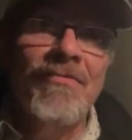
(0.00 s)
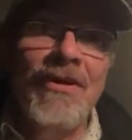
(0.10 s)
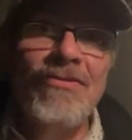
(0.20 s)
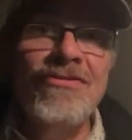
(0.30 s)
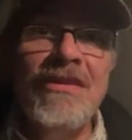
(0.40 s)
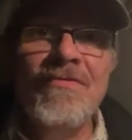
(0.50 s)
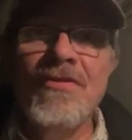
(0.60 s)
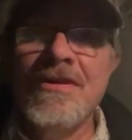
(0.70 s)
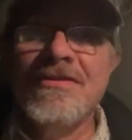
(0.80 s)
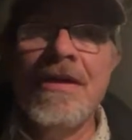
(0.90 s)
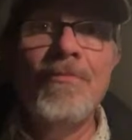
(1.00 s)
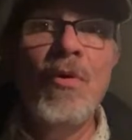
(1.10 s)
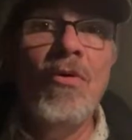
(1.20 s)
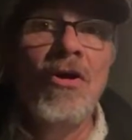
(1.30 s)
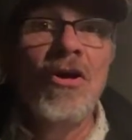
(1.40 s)
When you see, for
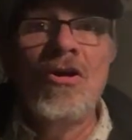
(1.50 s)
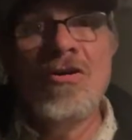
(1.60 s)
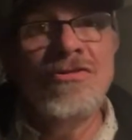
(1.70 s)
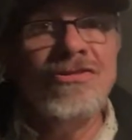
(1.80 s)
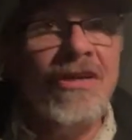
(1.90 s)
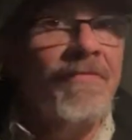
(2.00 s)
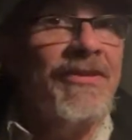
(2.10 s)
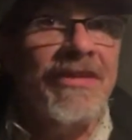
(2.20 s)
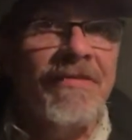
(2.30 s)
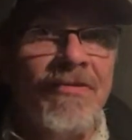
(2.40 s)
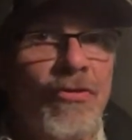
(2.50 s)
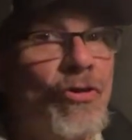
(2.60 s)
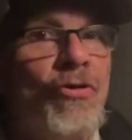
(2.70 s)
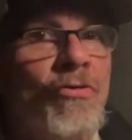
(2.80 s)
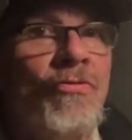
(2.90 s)
example,
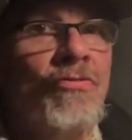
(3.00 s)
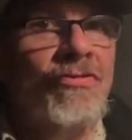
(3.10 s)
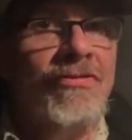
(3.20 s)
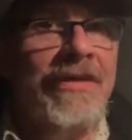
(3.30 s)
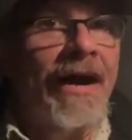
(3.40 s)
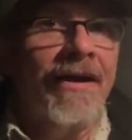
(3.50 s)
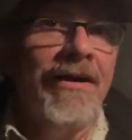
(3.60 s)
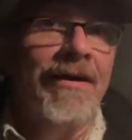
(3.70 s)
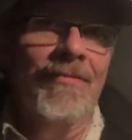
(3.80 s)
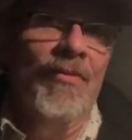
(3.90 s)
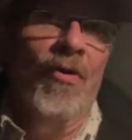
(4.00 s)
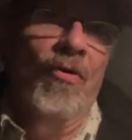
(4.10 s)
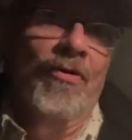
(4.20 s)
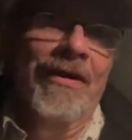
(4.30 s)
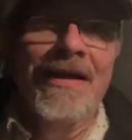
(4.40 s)
conservativenews.com
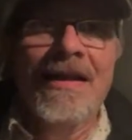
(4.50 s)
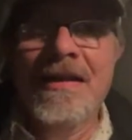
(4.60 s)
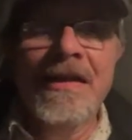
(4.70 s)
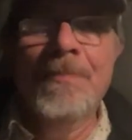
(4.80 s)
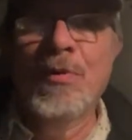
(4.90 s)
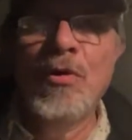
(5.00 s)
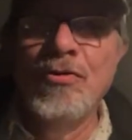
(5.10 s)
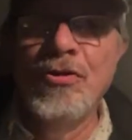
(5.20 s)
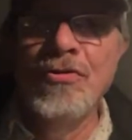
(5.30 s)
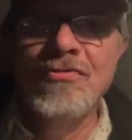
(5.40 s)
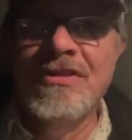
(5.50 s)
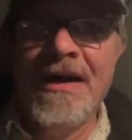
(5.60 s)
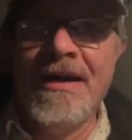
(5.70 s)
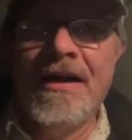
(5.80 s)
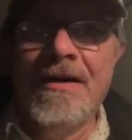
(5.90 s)
or
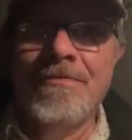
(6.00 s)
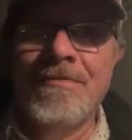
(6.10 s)
liberalnews.com